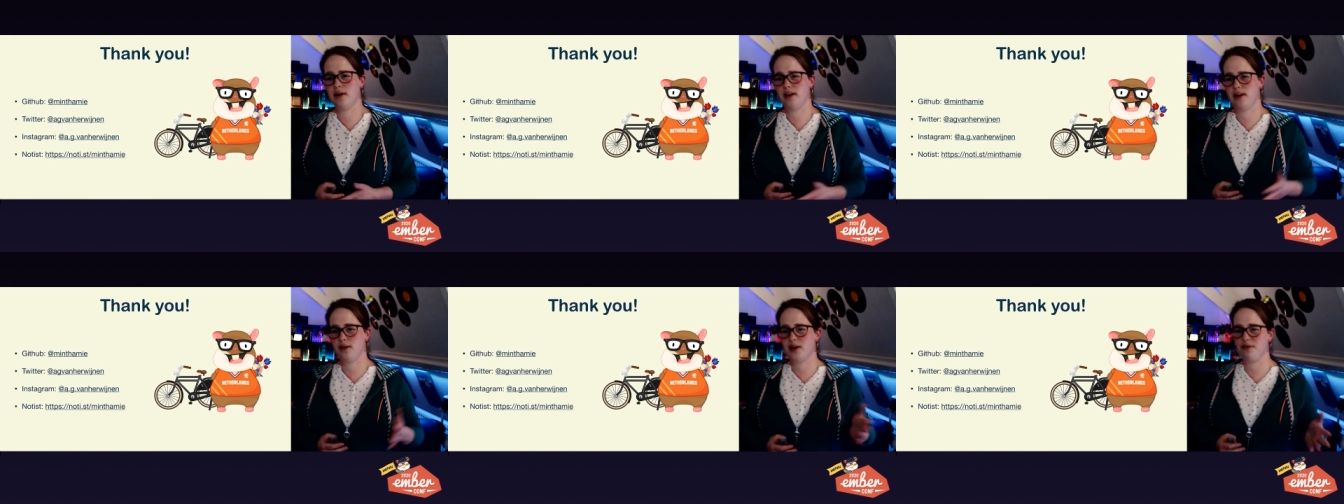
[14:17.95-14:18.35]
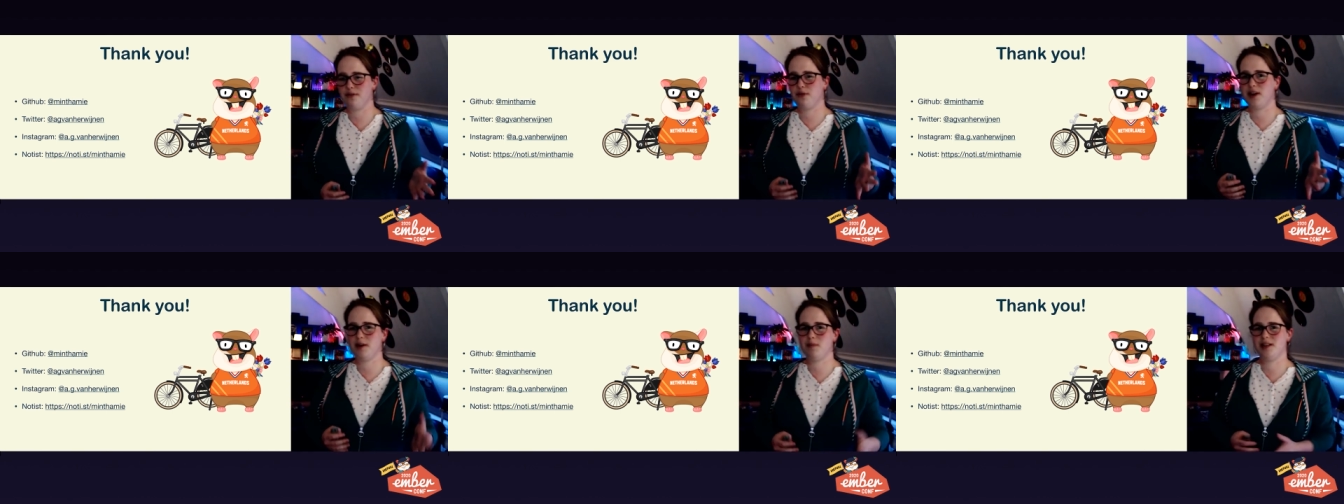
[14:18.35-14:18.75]
You can
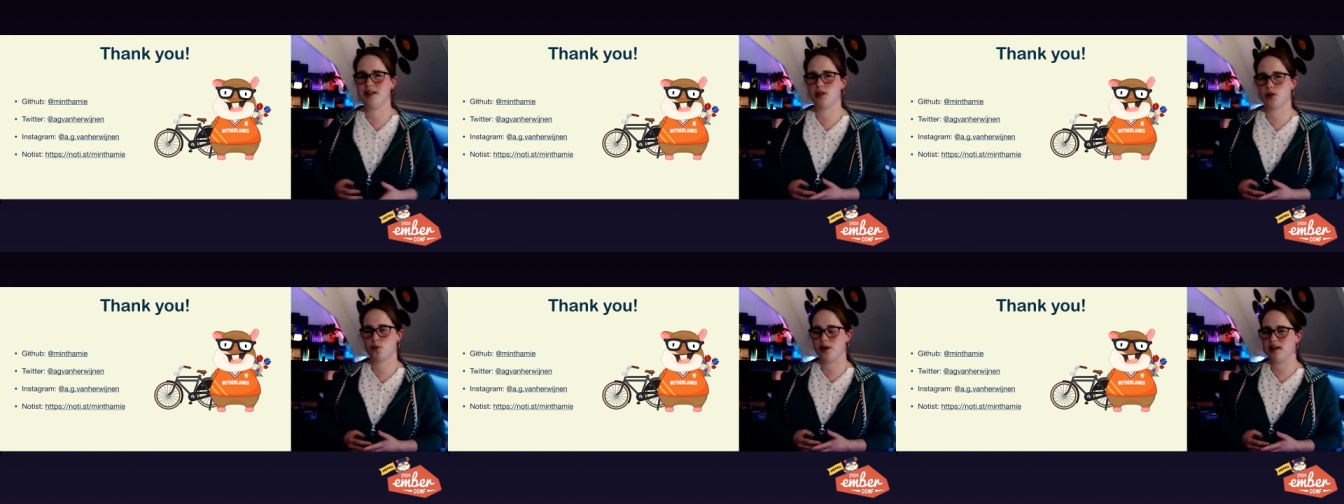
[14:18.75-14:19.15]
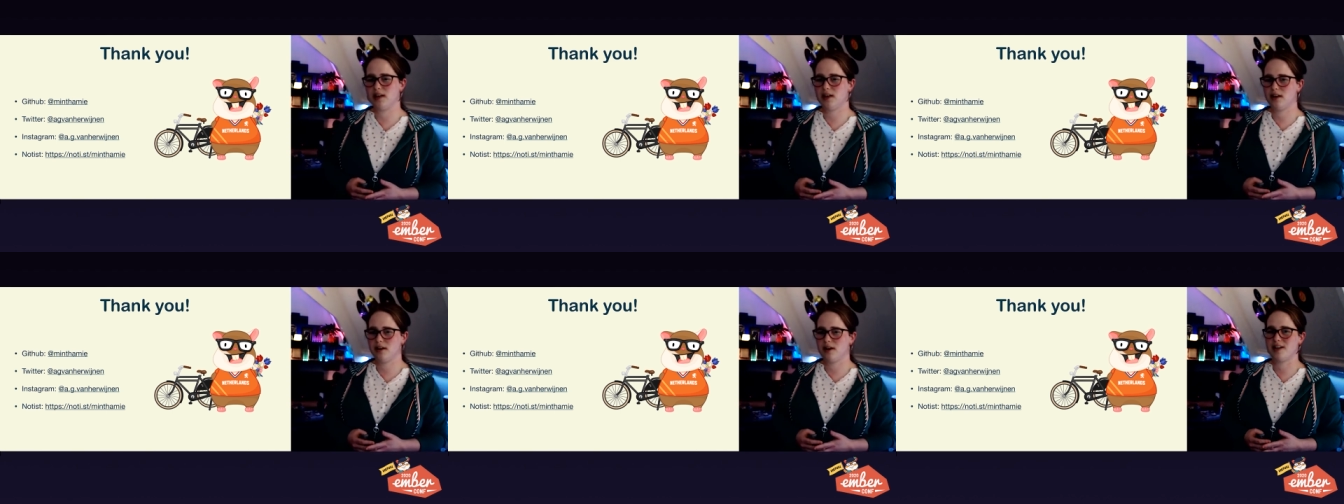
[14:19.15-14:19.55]
find me on
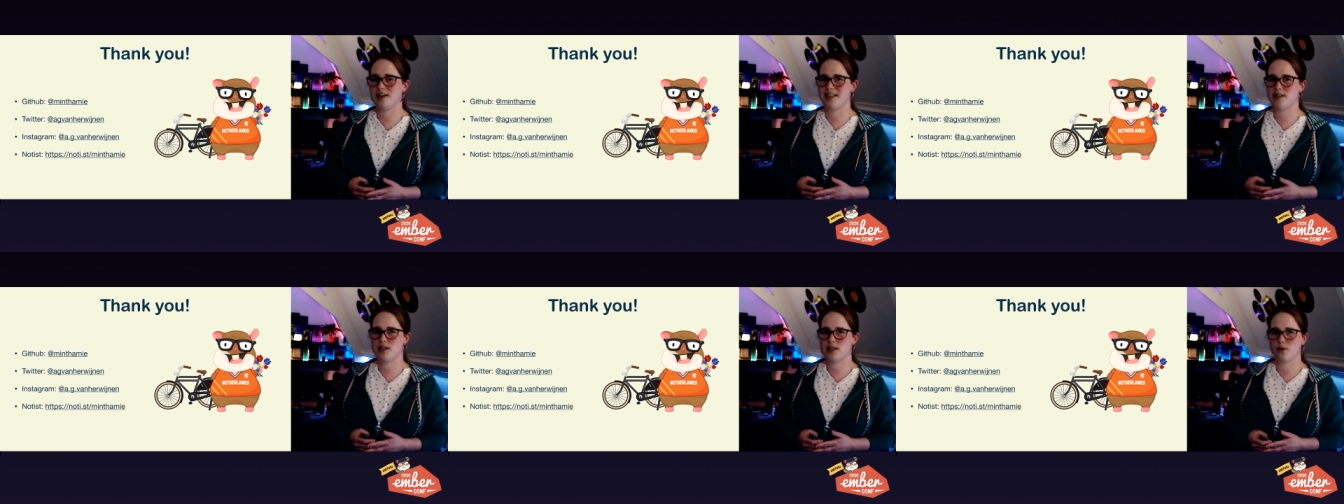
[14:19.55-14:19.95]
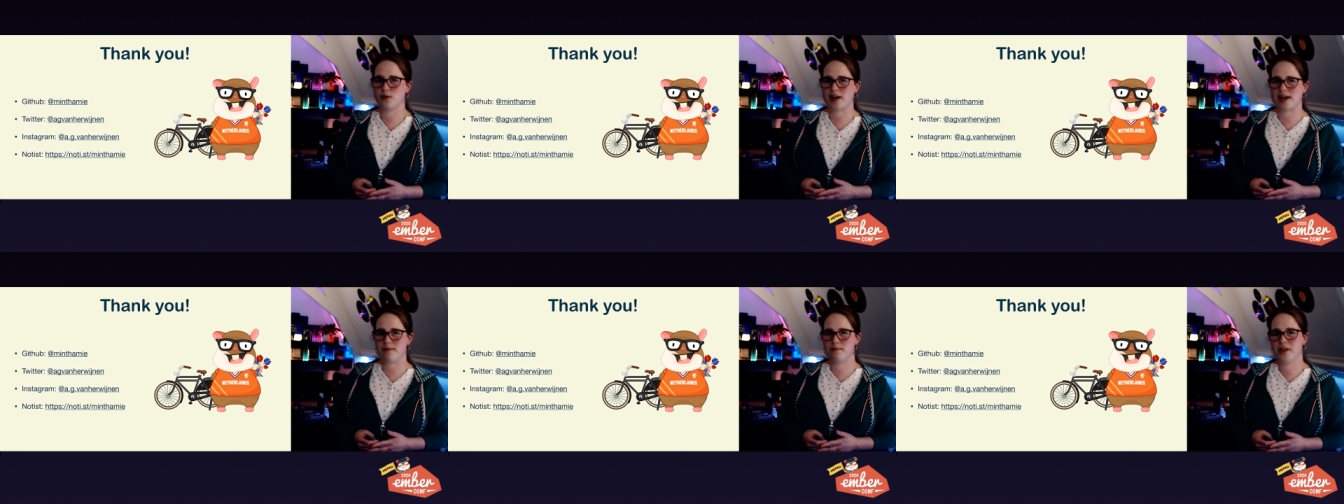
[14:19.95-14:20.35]
Twitter, on
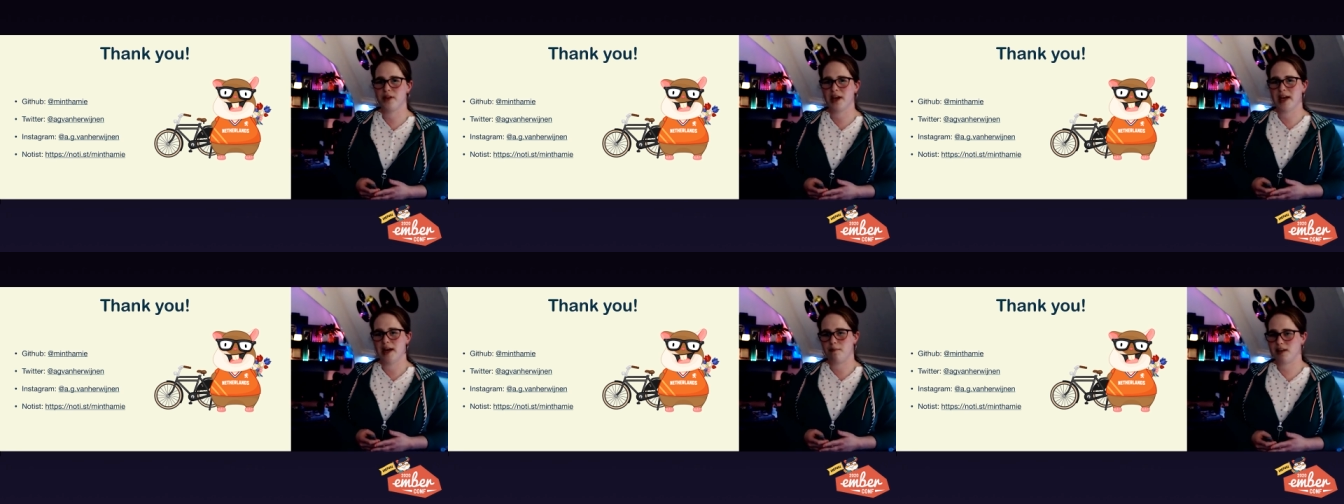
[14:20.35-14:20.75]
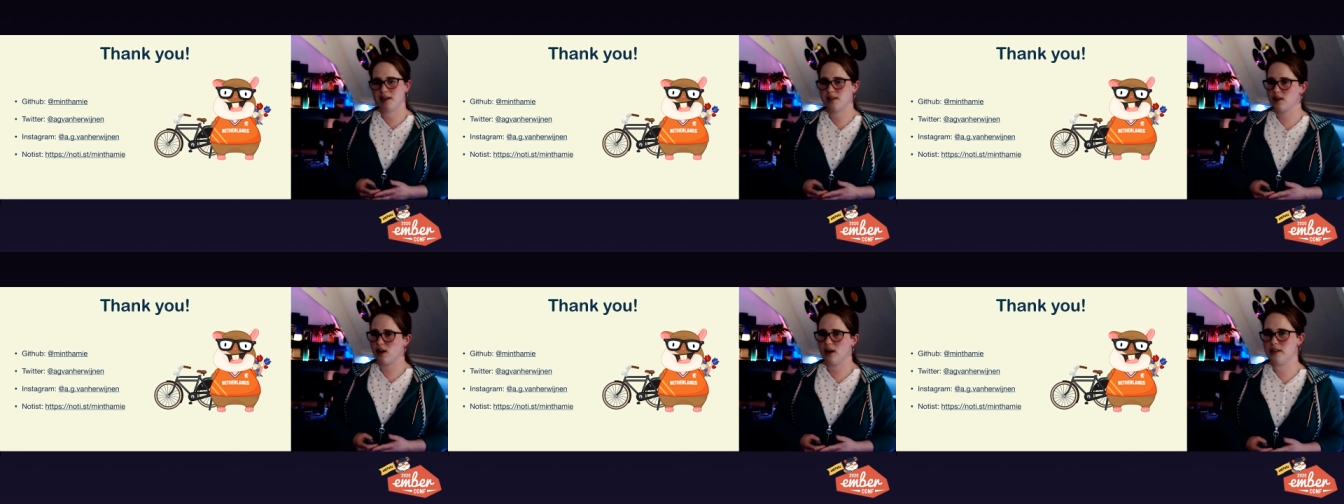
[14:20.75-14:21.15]
Instagram. My
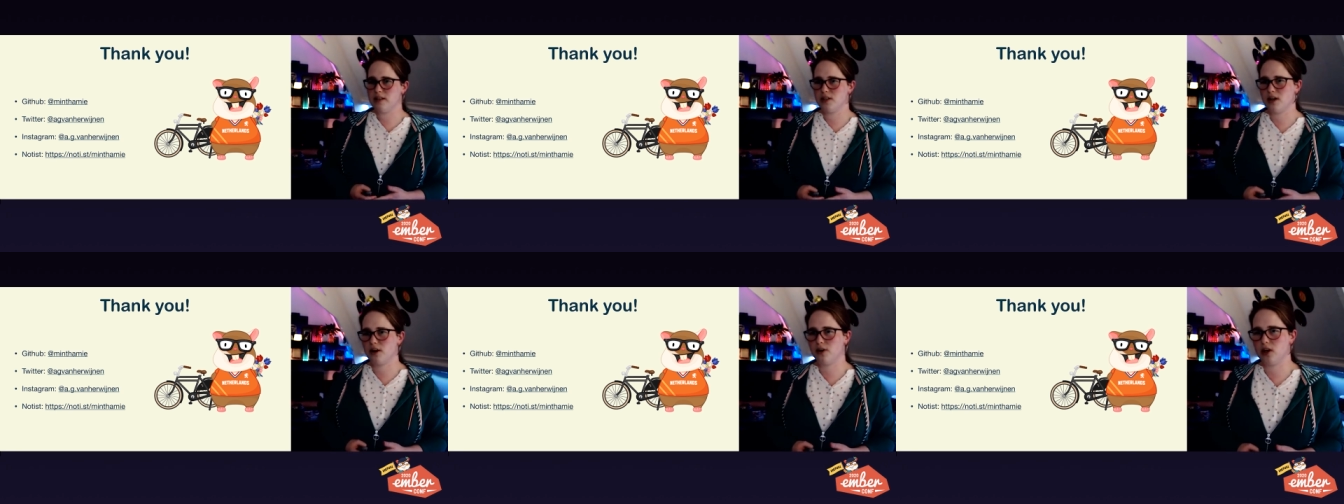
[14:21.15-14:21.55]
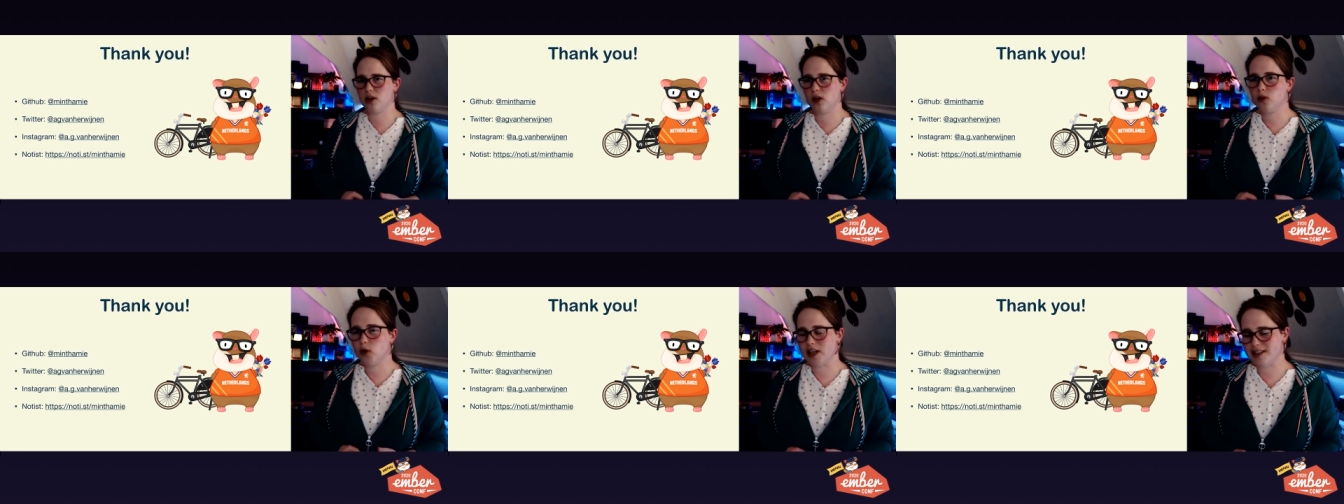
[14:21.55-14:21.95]
slides are on
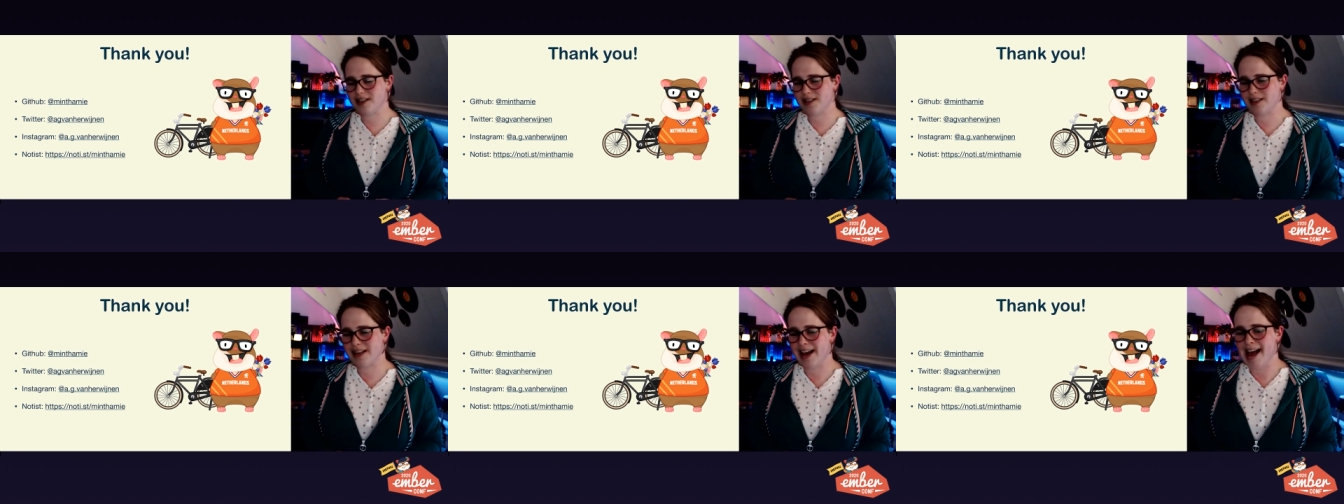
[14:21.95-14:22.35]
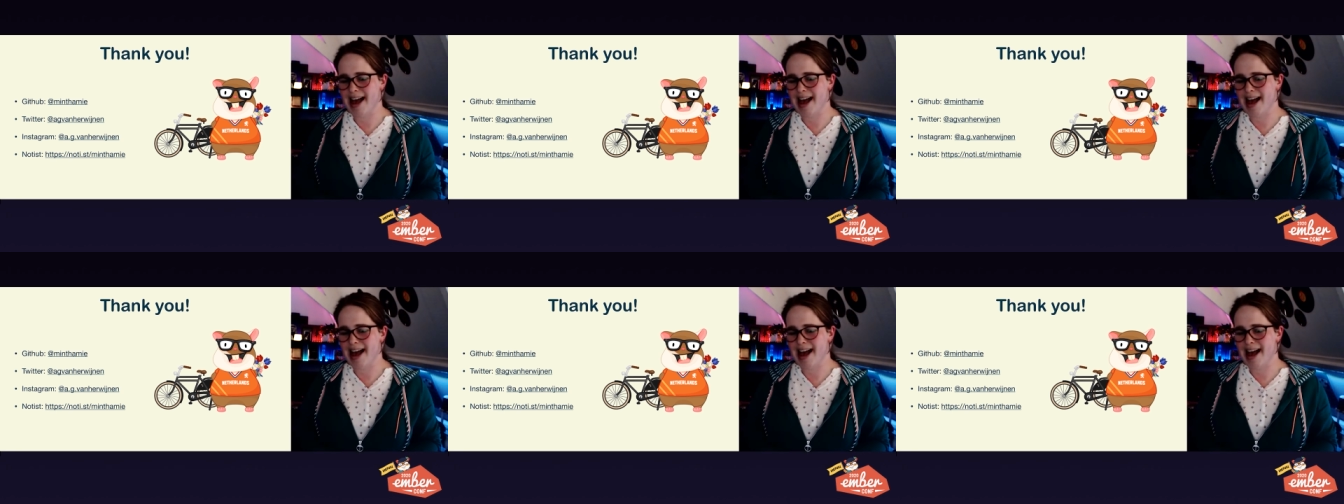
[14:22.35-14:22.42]
Notist.